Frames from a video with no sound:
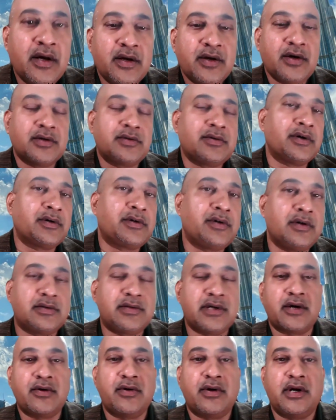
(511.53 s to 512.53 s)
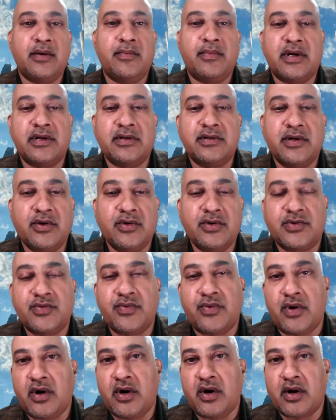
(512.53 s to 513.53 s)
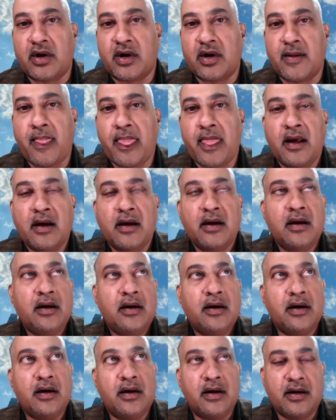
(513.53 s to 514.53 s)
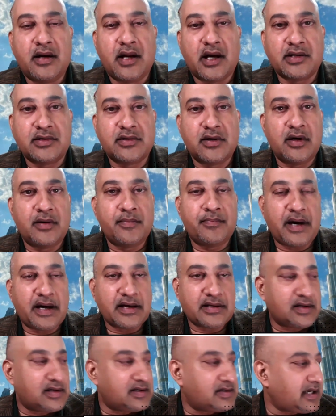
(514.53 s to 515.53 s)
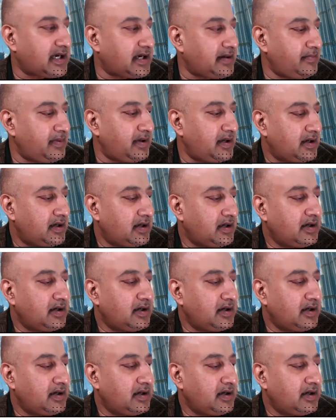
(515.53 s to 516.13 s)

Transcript: your social security number is used for drugs on parcel scam,